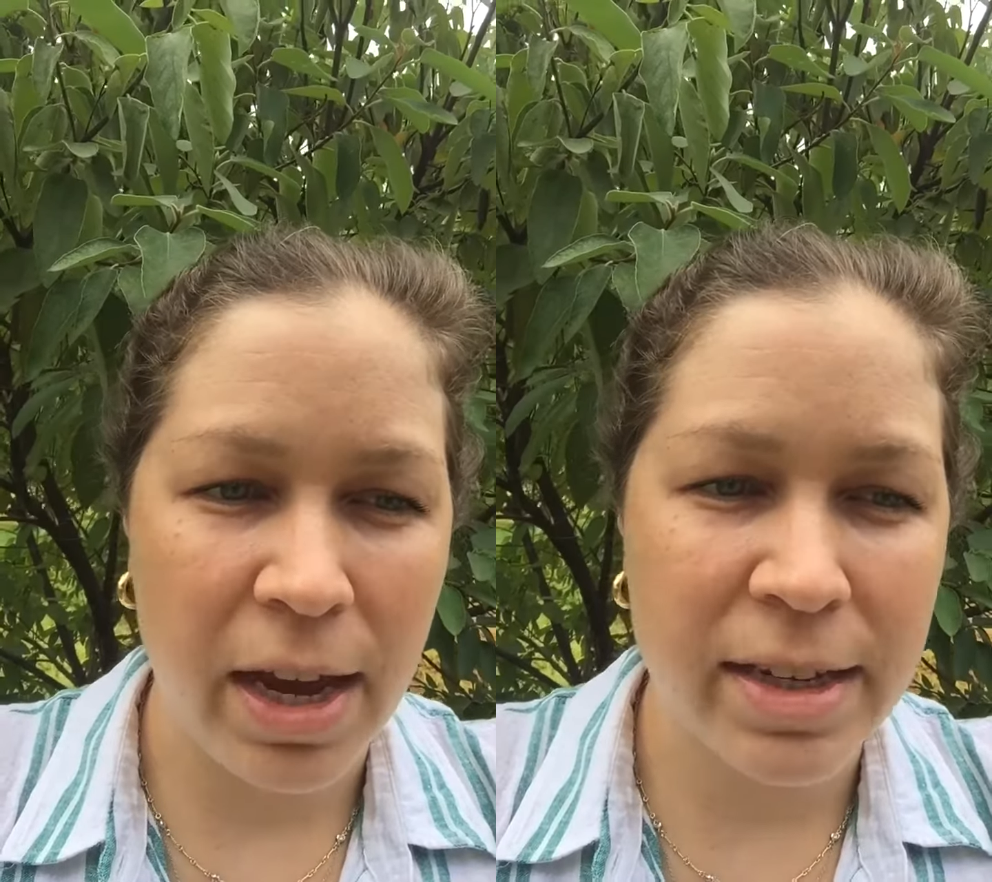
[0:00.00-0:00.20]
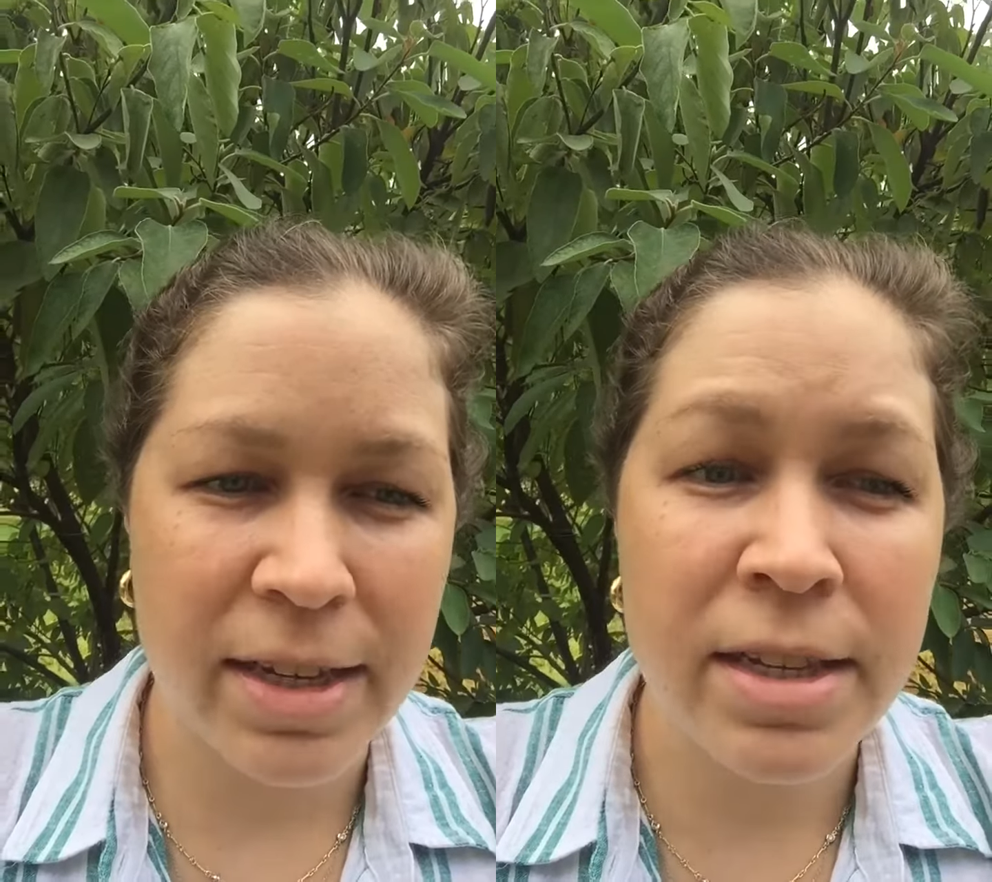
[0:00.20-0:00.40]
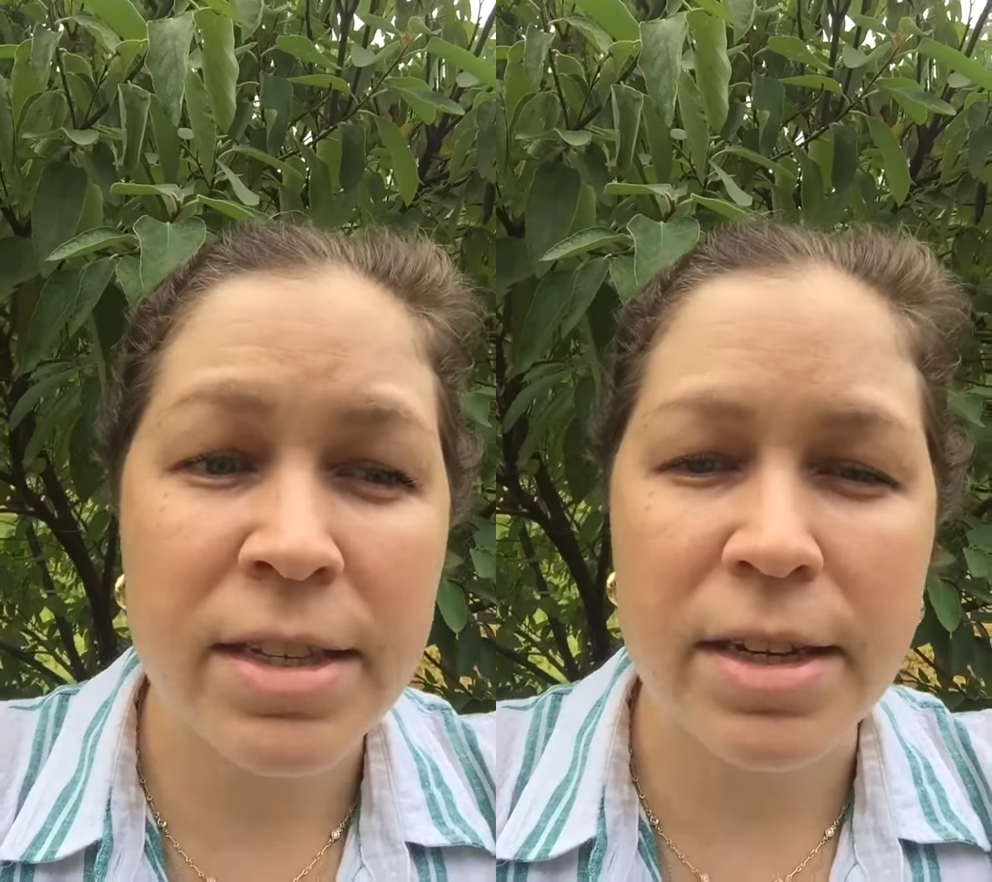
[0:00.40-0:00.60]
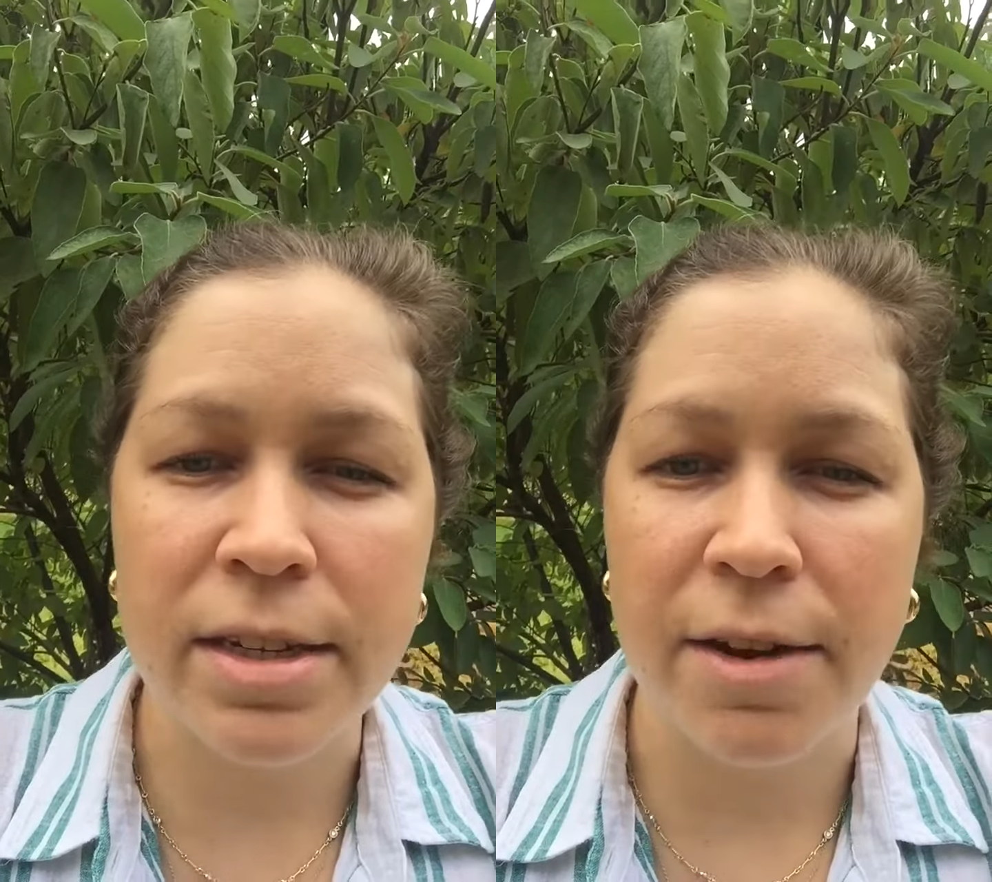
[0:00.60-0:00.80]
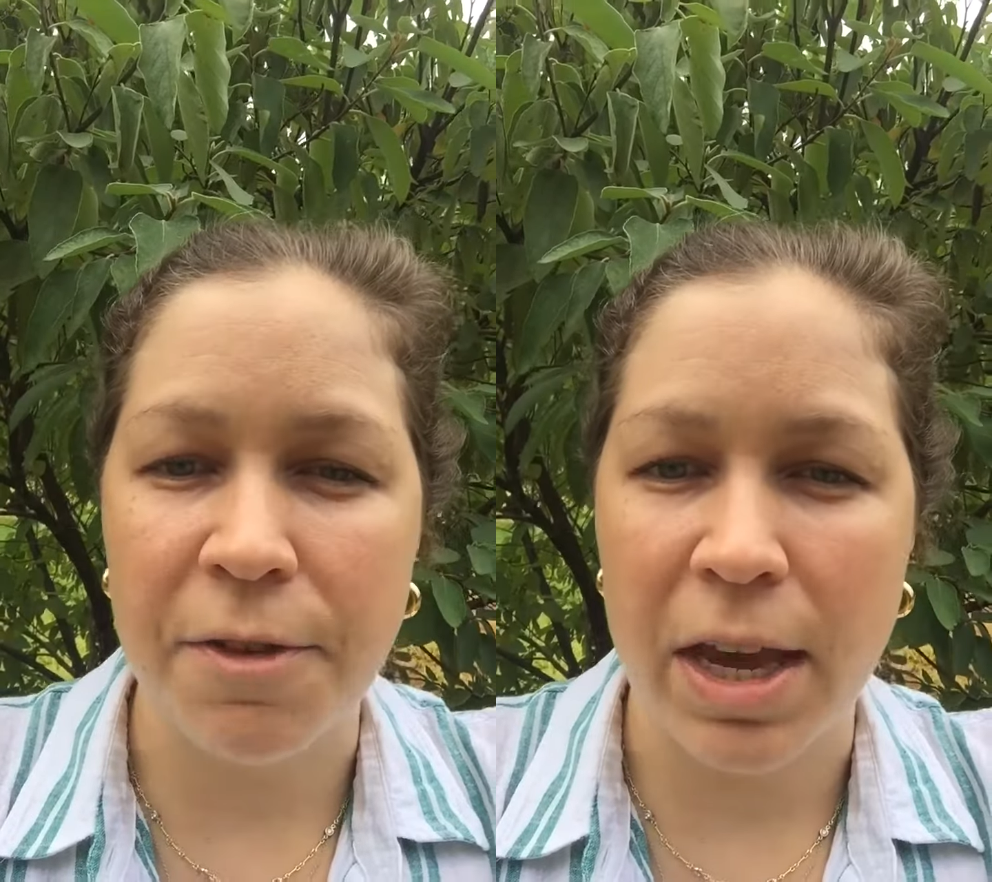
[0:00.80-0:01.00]
as
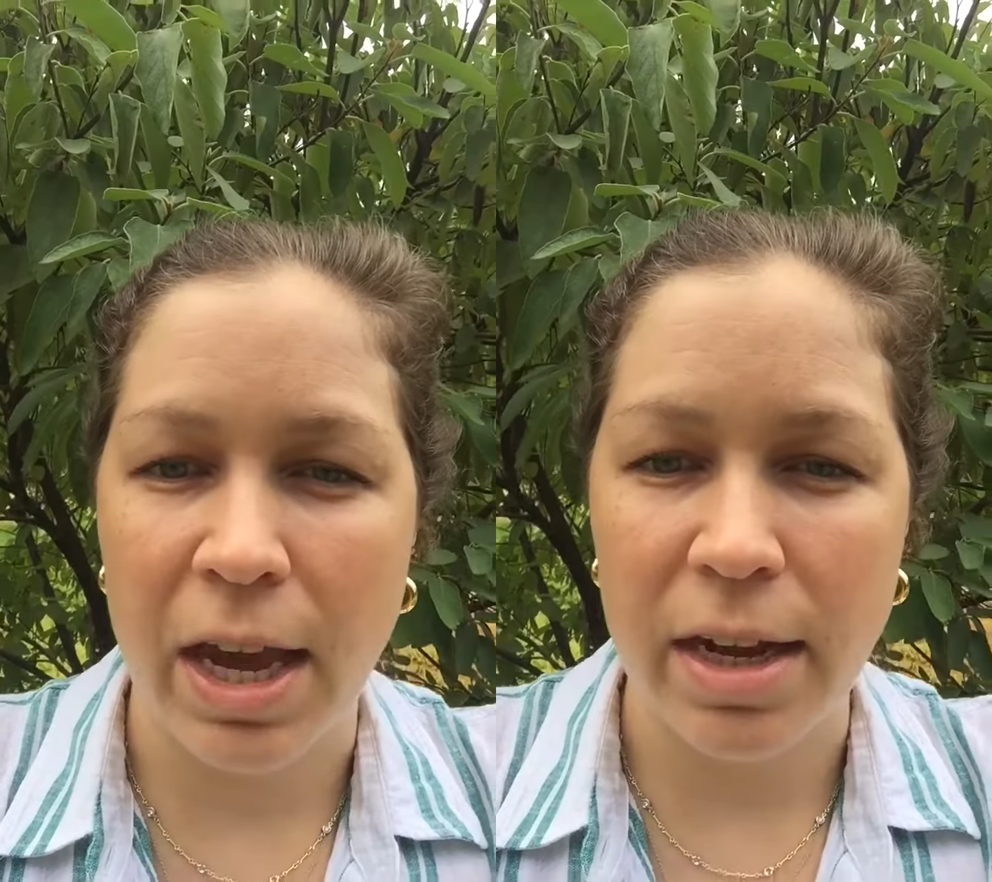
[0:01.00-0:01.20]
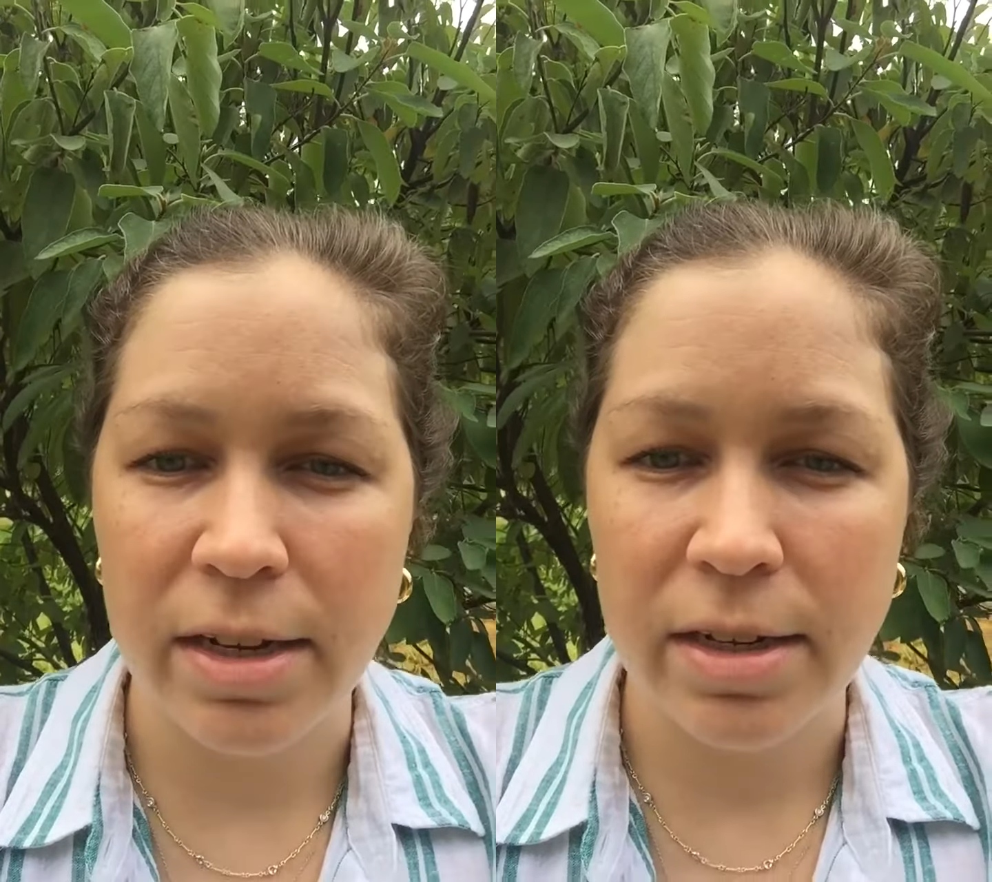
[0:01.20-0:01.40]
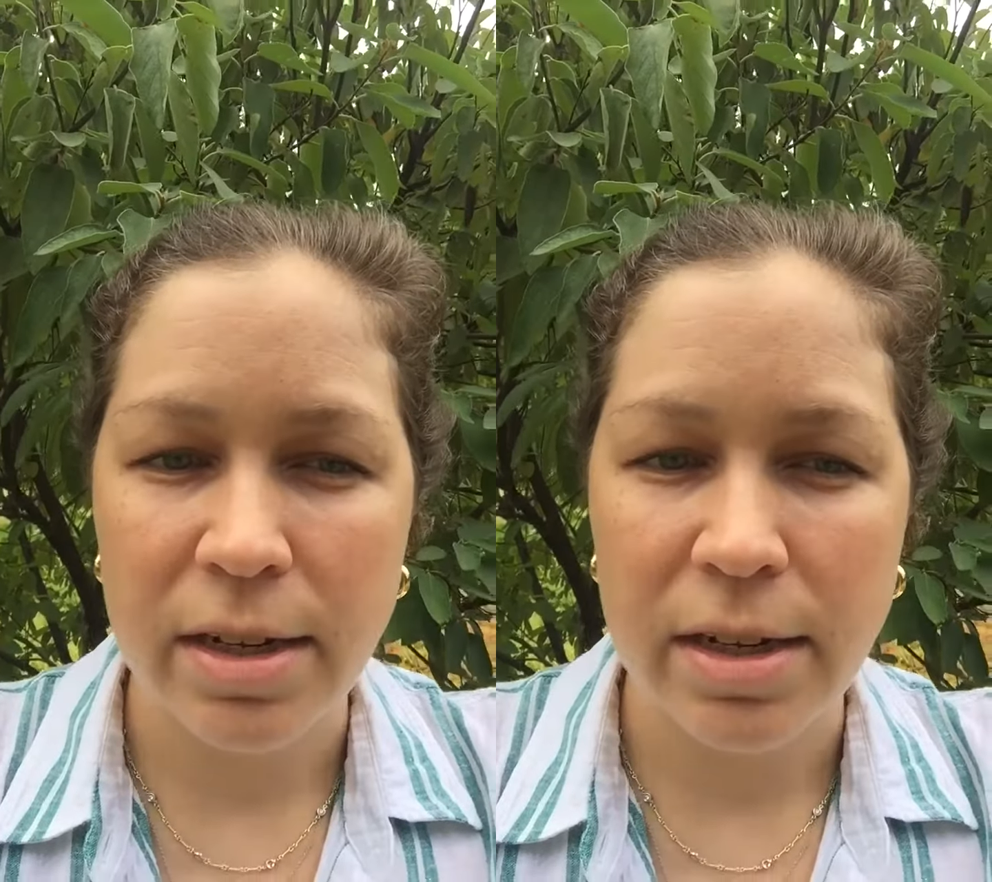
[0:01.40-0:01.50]
insignificant